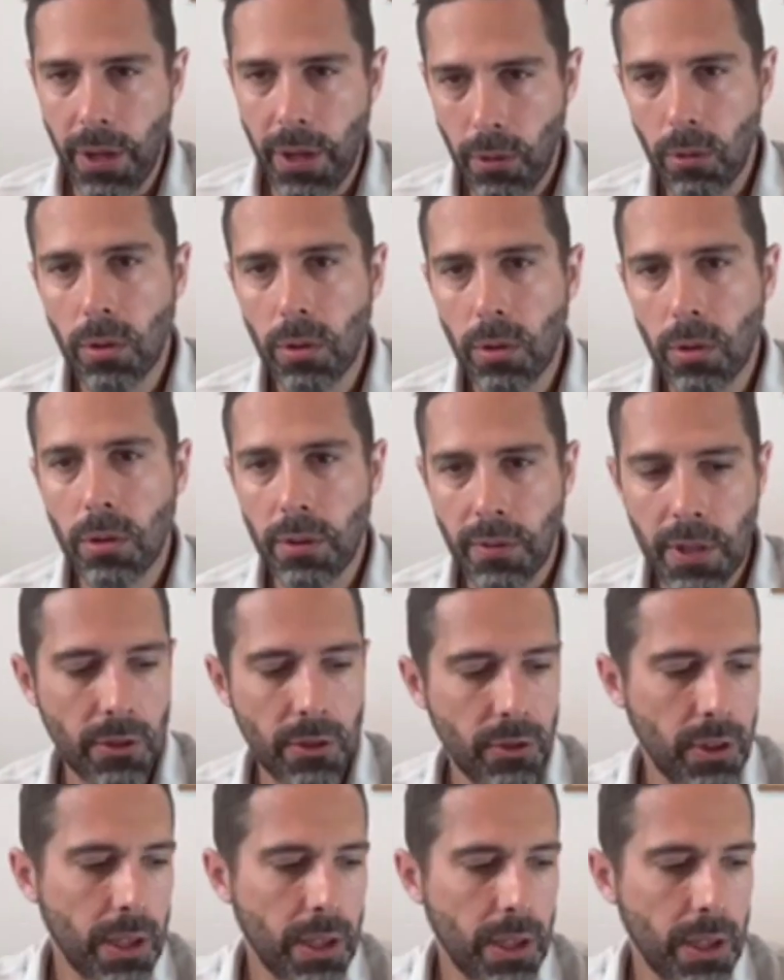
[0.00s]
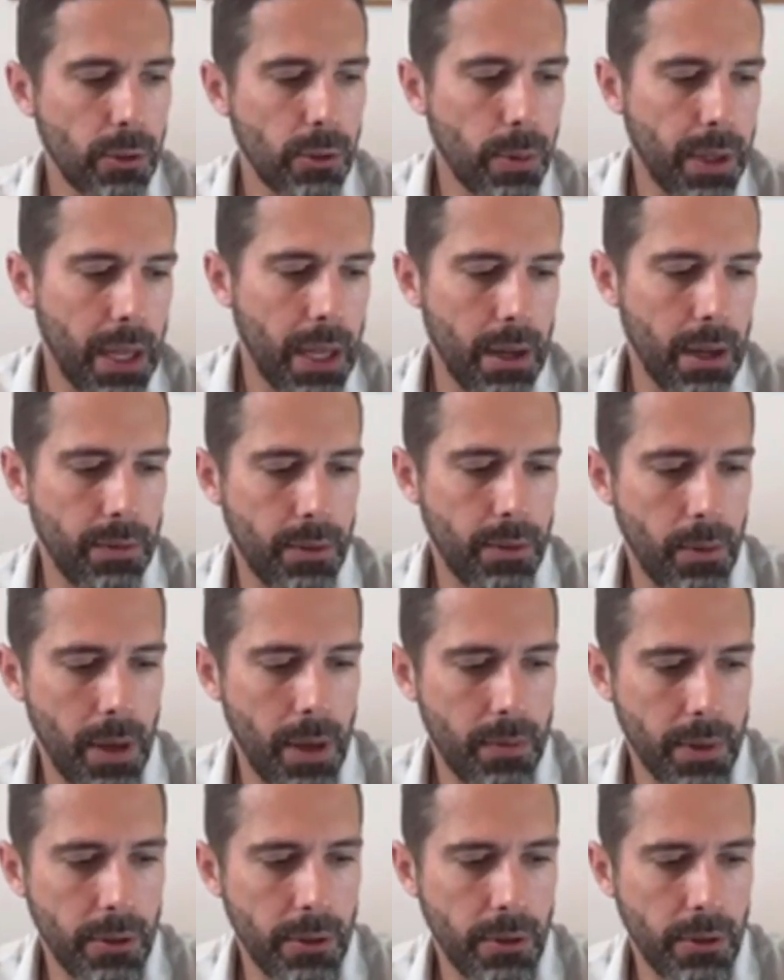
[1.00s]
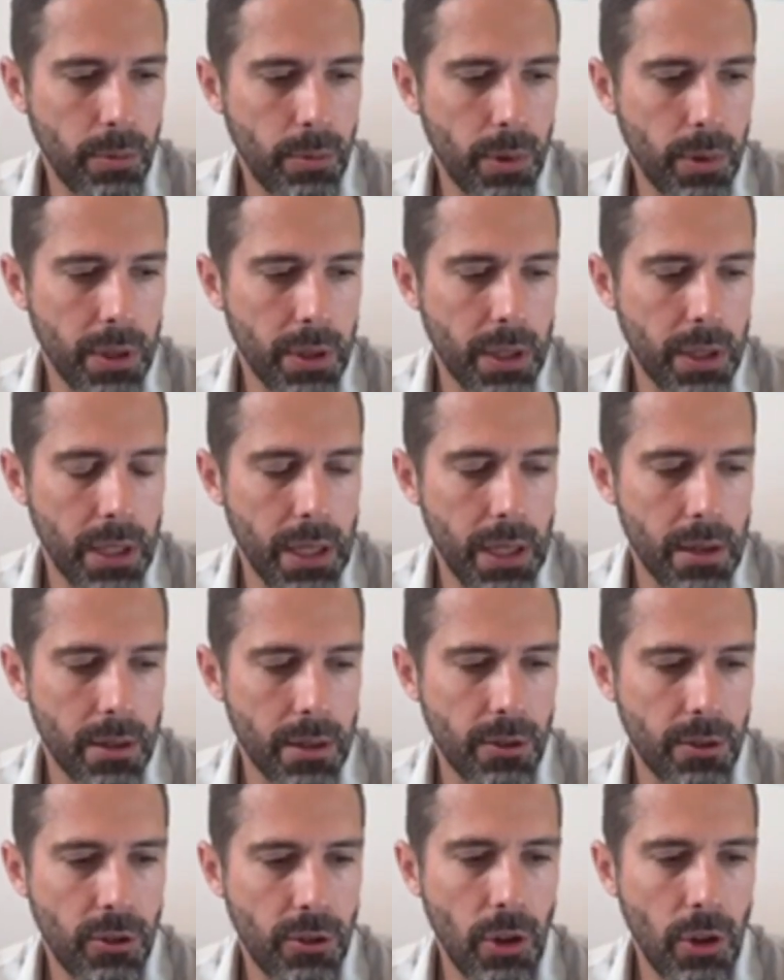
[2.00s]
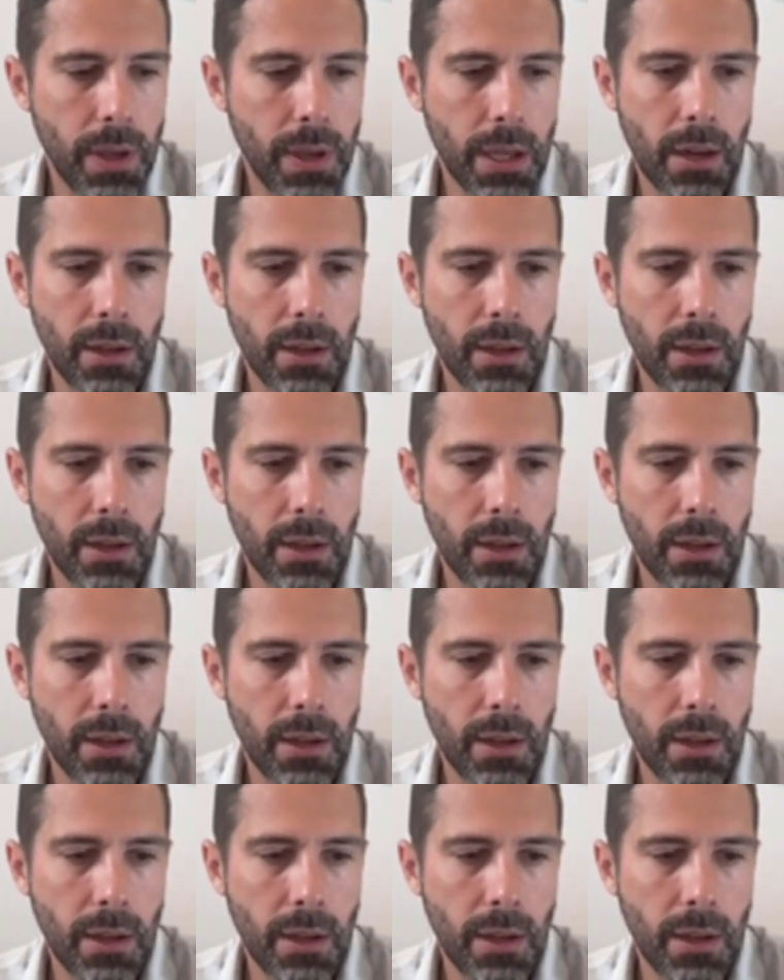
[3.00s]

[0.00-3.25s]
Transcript: They're all of these things where they have to evidence what they're doing.